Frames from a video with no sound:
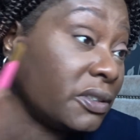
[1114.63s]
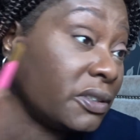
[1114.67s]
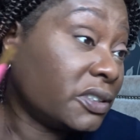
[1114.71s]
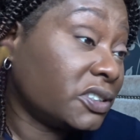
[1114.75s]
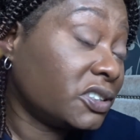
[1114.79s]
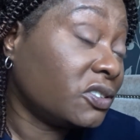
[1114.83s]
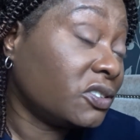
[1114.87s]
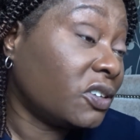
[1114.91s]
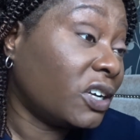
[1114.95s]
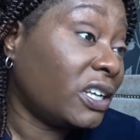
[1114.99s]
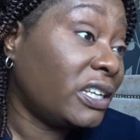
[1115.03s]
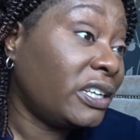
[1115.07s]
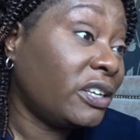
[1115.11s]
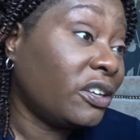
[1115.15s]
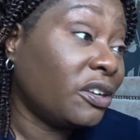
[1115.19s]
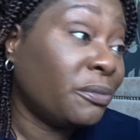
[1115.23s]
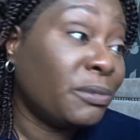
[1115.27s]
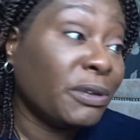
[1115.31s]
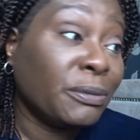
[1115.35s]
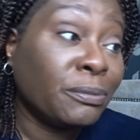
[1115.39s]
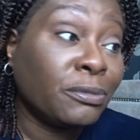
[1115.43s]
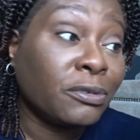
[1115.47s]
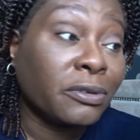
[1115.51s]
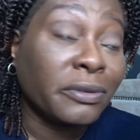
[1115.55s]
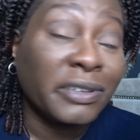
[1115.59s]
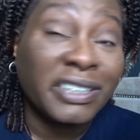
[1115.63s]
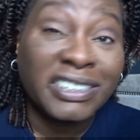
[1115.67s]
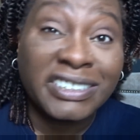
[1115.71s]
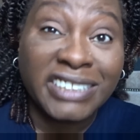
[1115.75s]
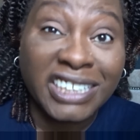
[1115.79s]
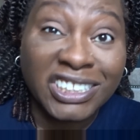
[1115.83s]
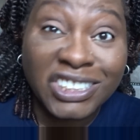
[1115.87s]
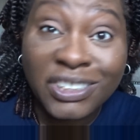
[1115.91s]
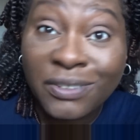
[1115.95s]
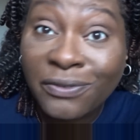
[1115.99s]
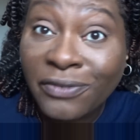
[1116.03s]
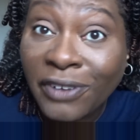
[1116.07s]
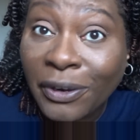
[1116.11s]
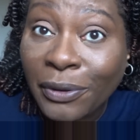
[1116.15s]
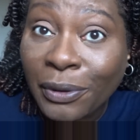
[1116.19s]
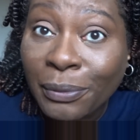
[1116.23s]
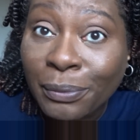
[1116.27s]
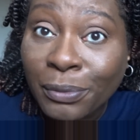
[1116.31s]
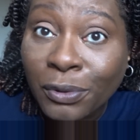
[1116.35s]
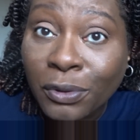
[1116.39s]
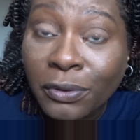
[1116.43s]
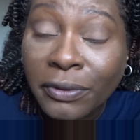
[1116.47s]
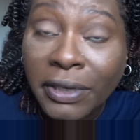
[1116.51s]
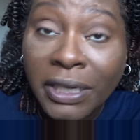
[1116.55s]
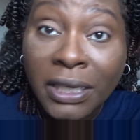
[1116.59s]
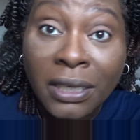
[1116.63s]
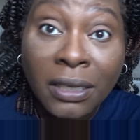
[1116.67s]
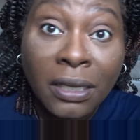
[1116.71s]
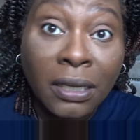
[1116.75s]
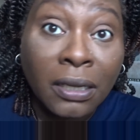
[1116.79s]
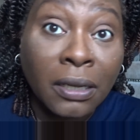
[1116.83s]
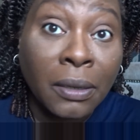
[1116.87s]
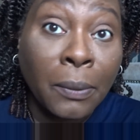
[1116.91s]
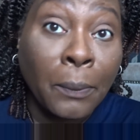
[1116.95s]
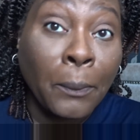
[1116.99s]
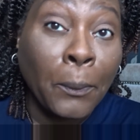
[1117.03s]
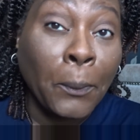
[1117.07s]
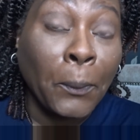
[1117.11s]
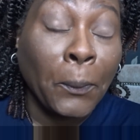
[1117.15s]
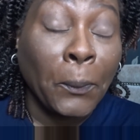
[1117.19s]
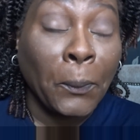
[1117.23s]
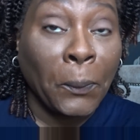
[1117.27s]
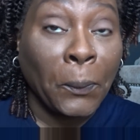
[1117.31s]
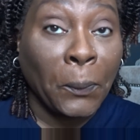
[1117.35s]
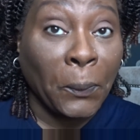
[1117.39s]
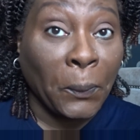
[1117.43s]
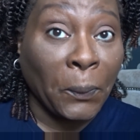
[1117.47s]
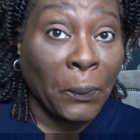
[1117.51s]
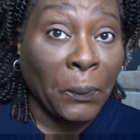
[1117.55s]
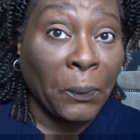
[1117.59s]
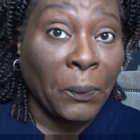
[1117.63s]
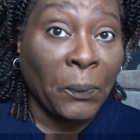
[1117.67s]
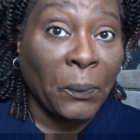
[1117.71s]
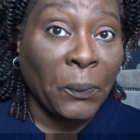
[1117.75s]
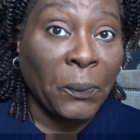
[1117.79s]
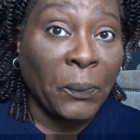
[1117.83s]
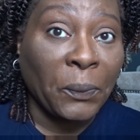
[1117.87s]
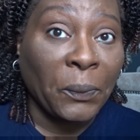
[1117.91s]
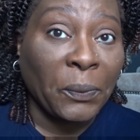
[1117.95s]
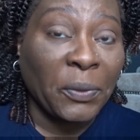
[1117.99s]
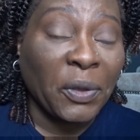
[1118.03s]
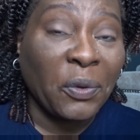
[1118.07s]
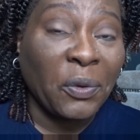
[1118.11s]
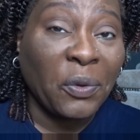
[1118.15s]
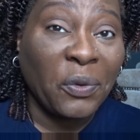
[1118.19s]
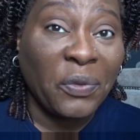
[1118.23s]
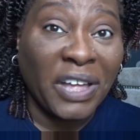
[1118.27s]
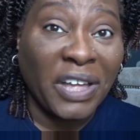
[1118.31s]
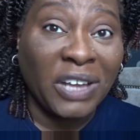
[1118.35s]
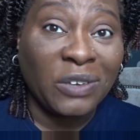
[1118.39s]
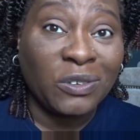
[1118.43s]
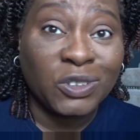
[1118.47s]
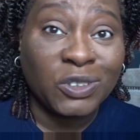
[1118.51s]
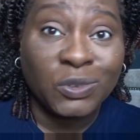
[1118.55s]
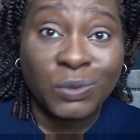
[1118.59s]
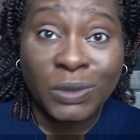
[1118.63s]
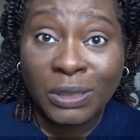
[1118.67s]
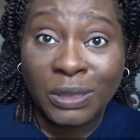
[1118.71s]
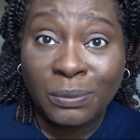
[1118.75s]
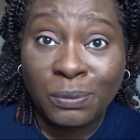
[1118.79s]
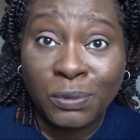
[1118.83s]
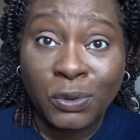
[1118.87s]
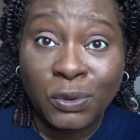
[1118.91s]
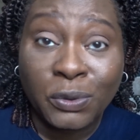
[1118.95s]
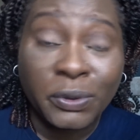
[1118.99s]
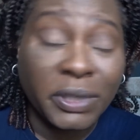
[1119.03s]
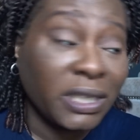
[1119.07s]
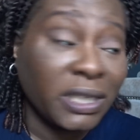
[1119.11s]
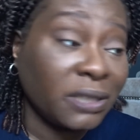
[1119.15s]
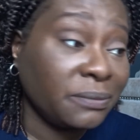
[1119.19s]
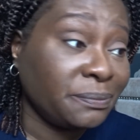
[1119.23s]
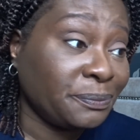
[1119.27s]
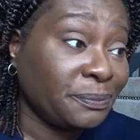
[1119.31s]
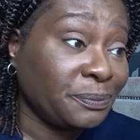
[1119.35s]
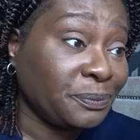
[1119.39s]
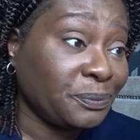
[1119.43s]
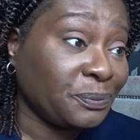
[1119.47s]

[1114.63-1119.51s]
It's not a little bit boring, it's actually very boring. Oh, that looks really boring.